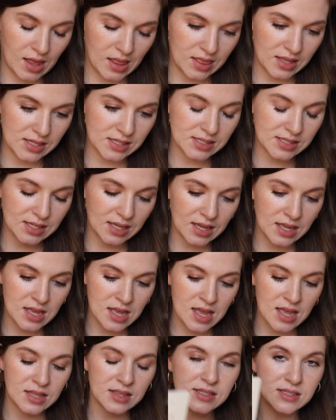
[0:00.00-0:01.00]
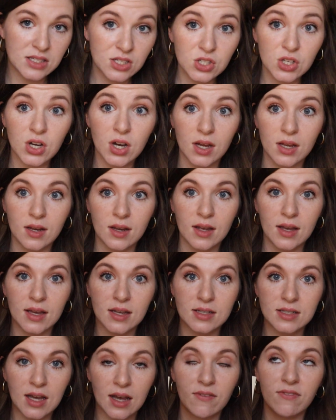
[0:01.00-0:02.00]
This is good.
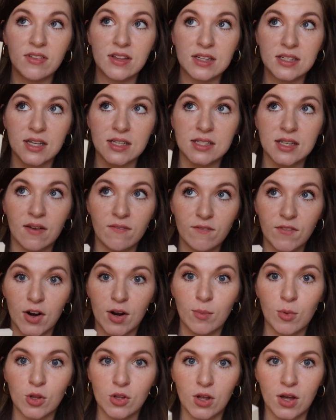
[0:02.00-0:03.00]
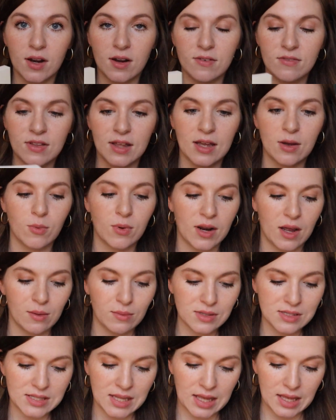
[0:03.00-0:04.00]
It definitely does confirm a lot of like what I
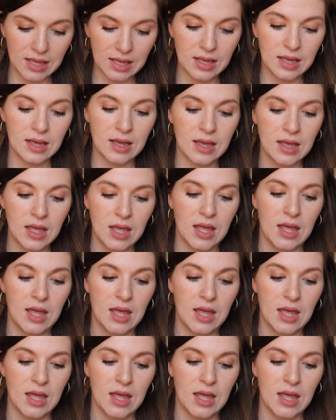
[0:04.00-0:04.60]
was thinking,